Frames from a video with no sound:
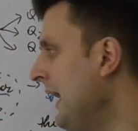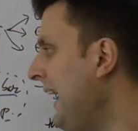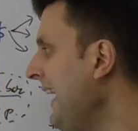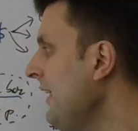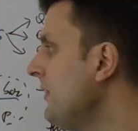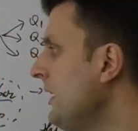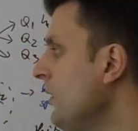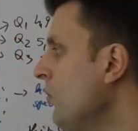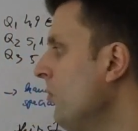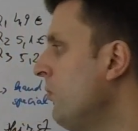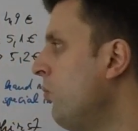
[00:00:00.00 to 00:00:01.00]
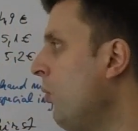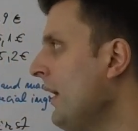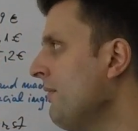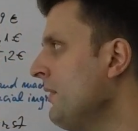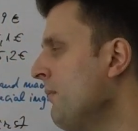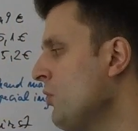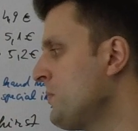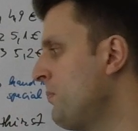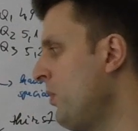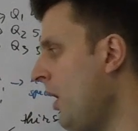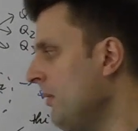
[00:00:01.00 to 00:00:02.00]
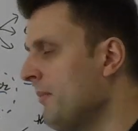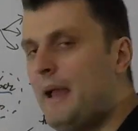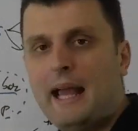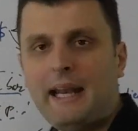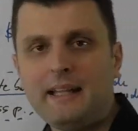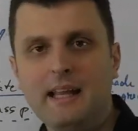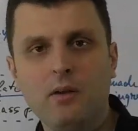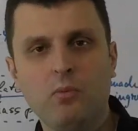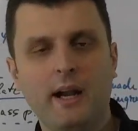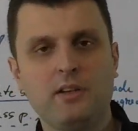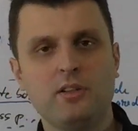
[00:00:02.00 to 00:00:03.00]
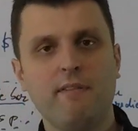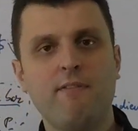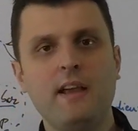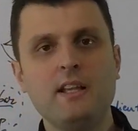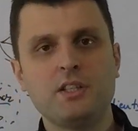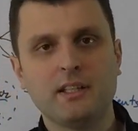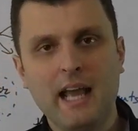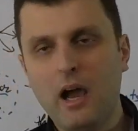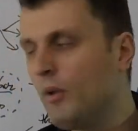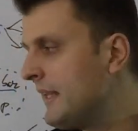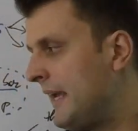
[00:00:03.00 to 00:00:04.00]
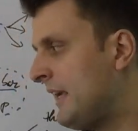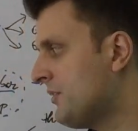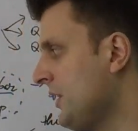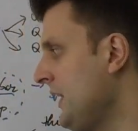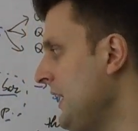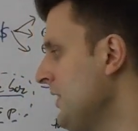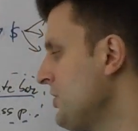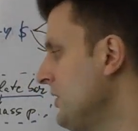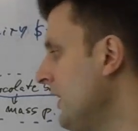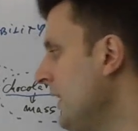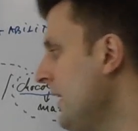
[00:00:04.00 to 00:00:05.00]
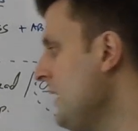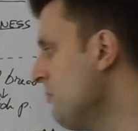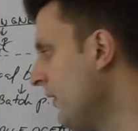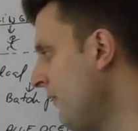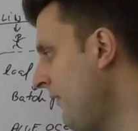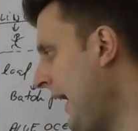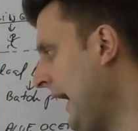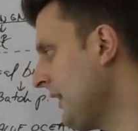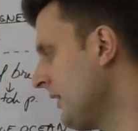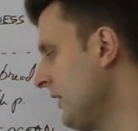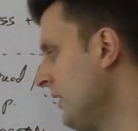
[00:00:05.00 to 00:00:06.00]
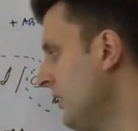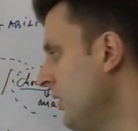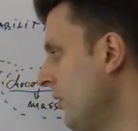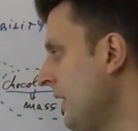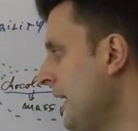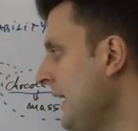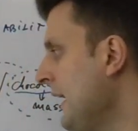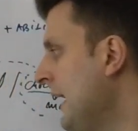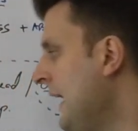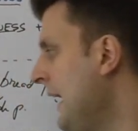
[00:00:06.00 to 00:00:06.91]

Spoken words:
I think one of the most problematic that we're actually facing nowadays is the labor factor, okay?